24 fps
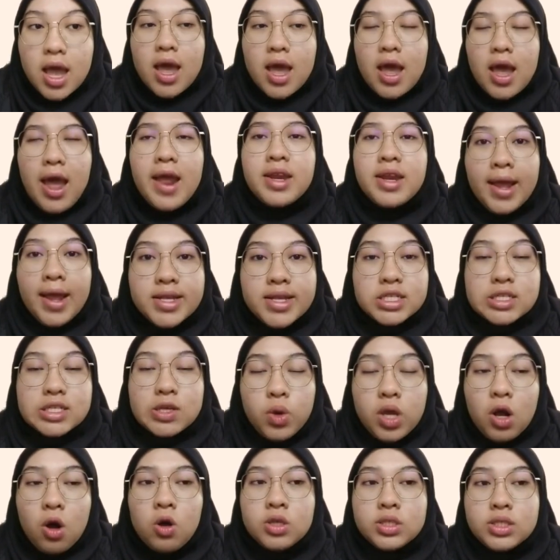And next, we
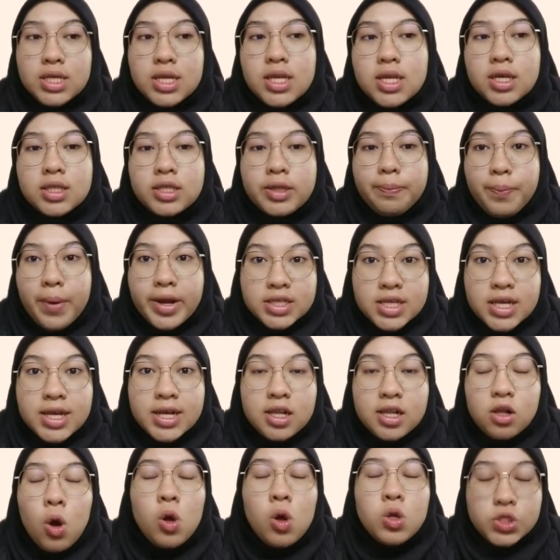consider the practical
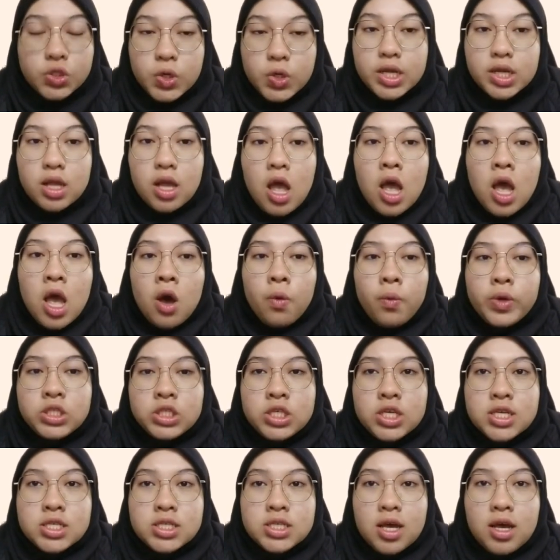constraint, which
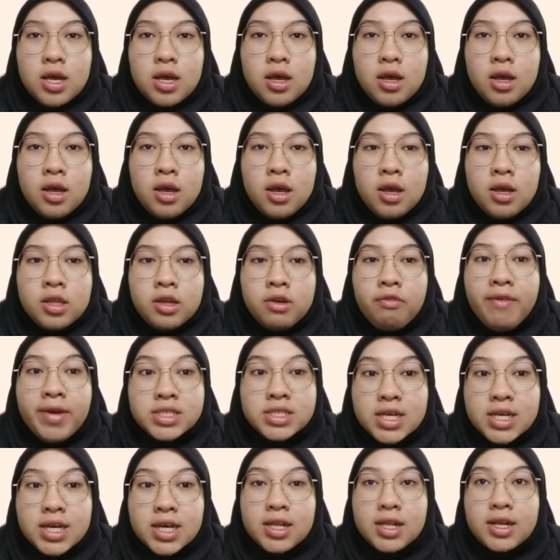is the
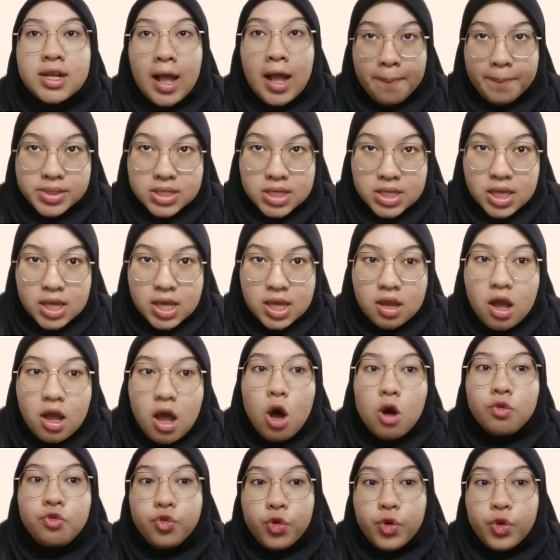physical capacity,
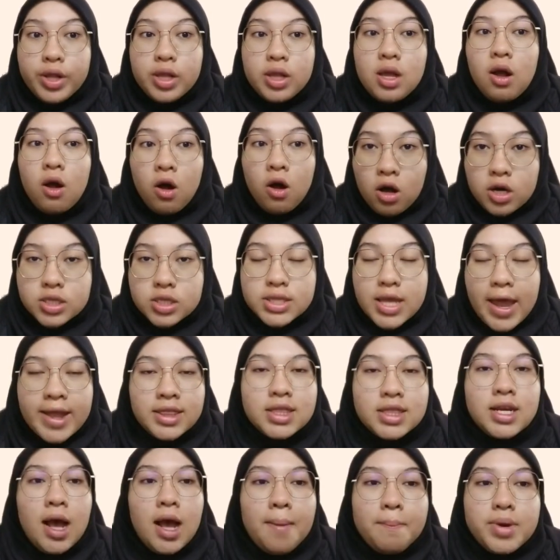fuel cost, and the
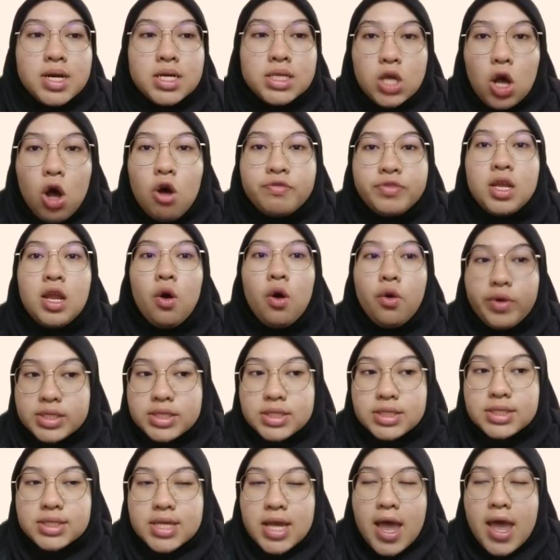numbers of the
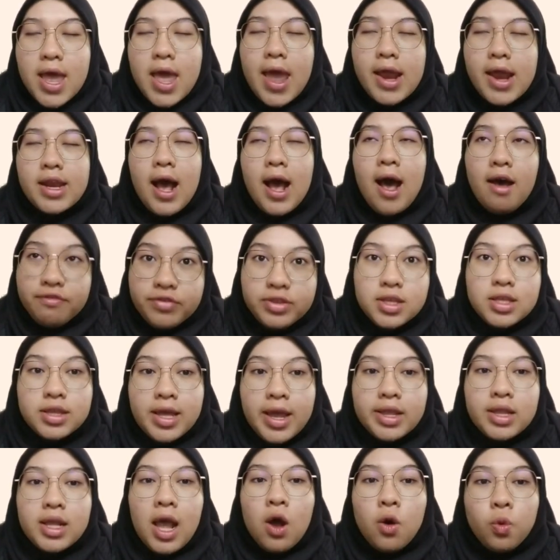lorries. And after that,
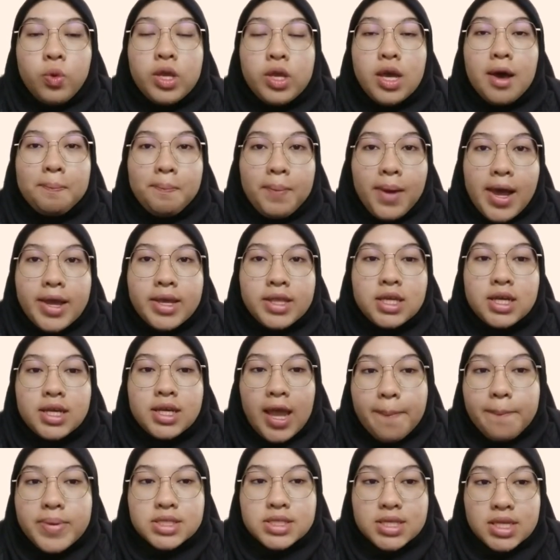we apply the
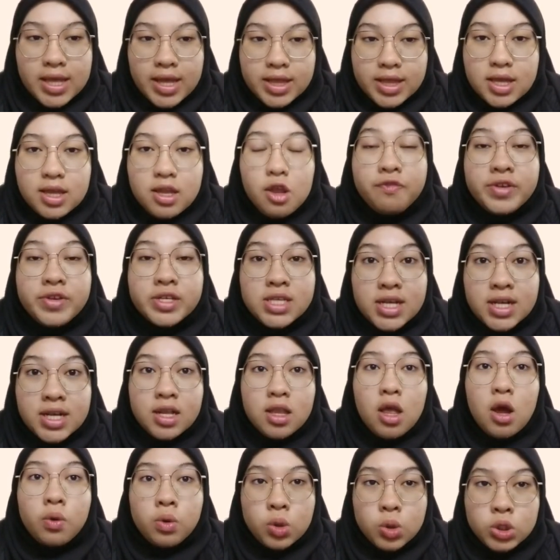capacitated physical
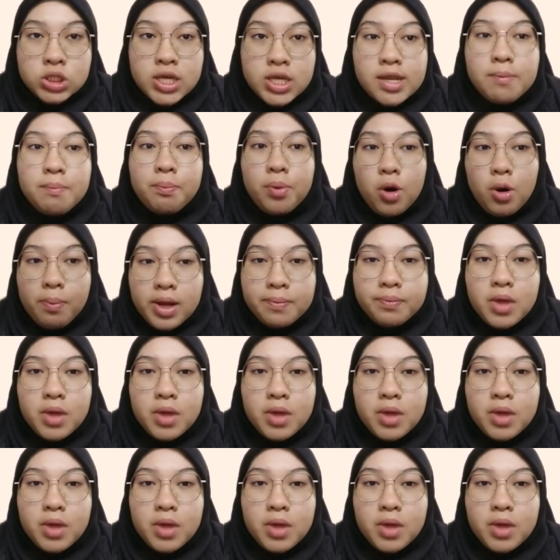routine problem,